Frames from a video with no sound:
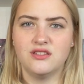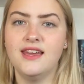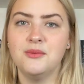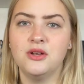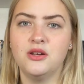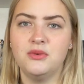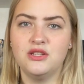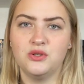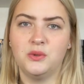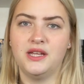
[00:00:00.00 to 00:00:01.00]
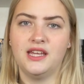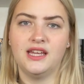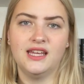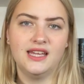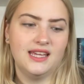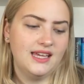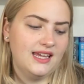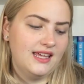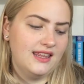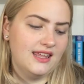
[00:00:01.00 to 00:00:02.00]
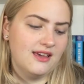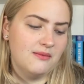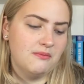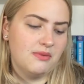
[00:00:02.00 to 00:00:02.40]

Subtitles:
I think I'm going to be doing them